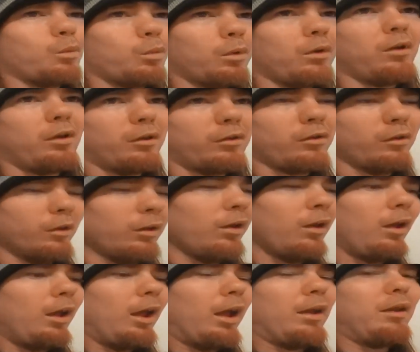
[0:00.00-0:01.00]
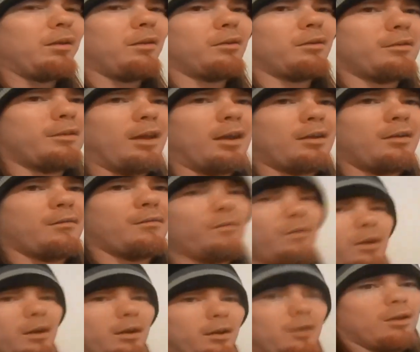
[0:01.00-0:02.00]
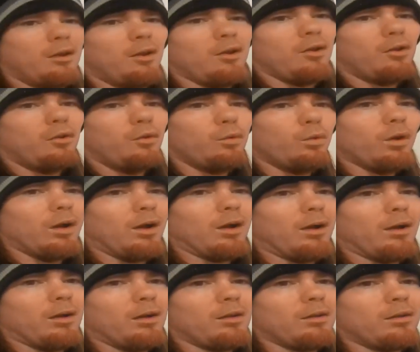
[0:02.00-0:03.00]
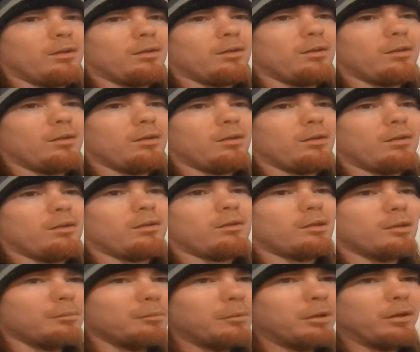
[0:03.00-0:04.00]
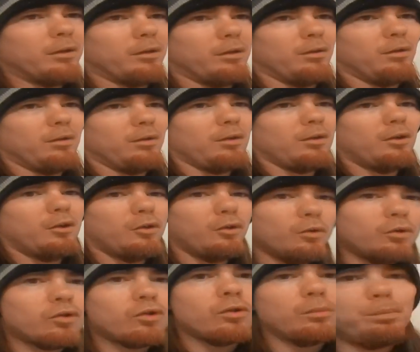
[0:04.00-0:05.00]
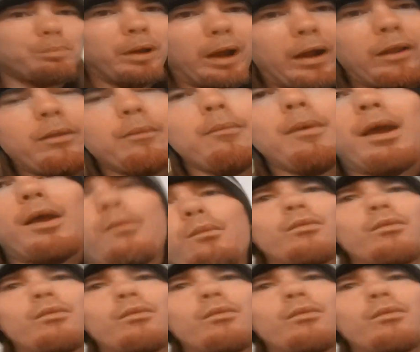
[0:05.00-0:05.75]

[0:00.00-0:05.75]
once, and in the second fight, you got submitted. You should pay the man